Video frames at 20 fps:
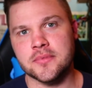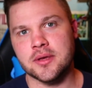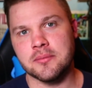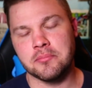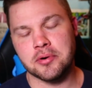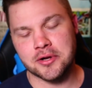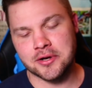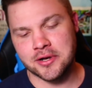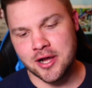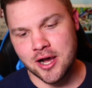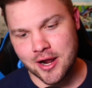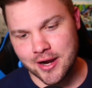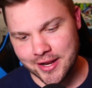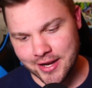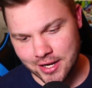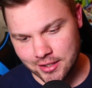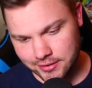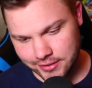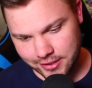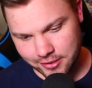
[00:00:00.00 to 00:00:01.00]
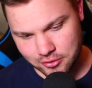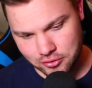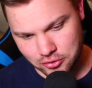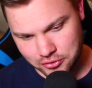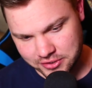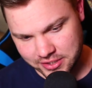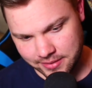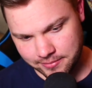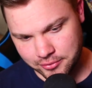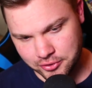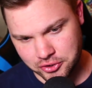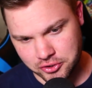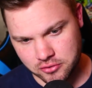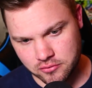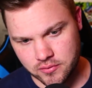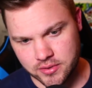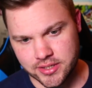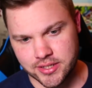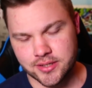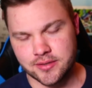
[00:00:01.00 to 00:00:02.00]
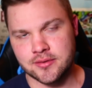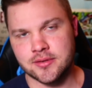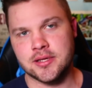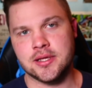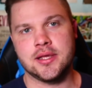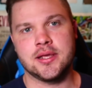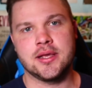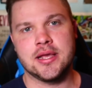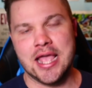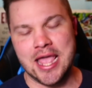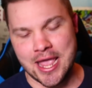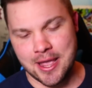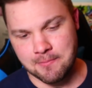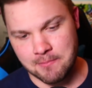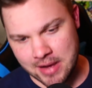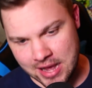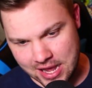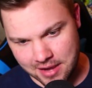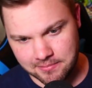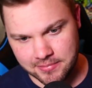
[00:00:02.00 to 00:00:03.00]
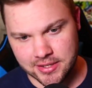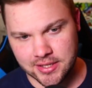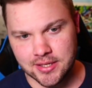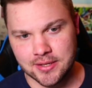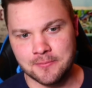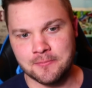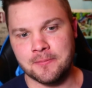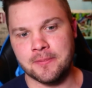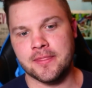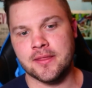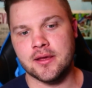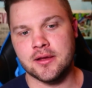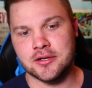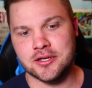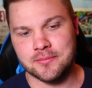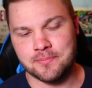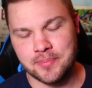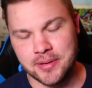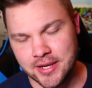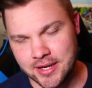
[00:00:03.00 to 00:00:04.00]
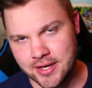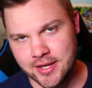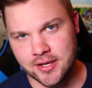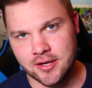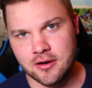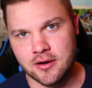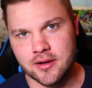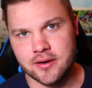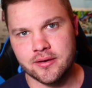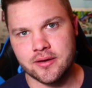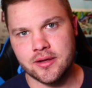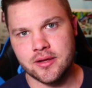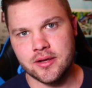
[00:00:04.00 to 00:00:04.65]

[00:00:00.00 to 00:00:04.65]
but not in a literal temperature way. It might be, depending on